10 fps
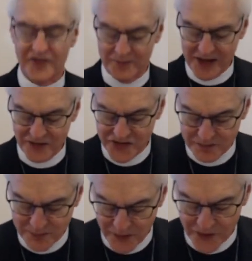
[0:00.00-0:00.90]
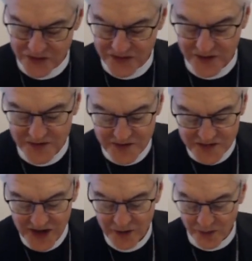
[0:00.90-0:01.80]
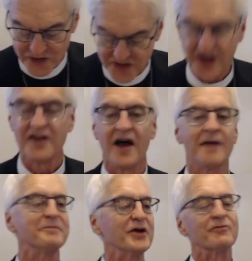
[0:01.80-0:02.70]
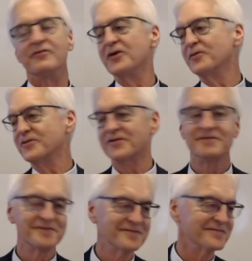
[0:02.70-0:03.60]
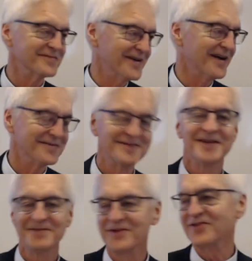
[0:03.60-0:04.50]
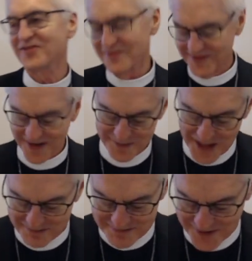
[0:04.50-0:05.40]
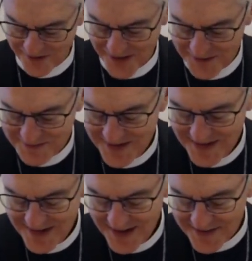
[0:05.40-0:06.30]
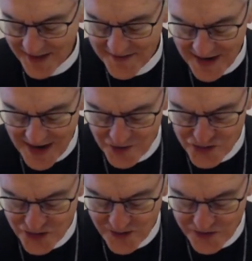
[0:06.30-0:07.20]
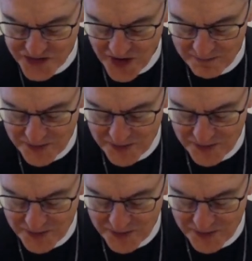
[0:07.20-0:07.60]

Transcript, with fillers: of the Medes and Persians, which cannot be revoked. Which, amen, all right? Then they answered and said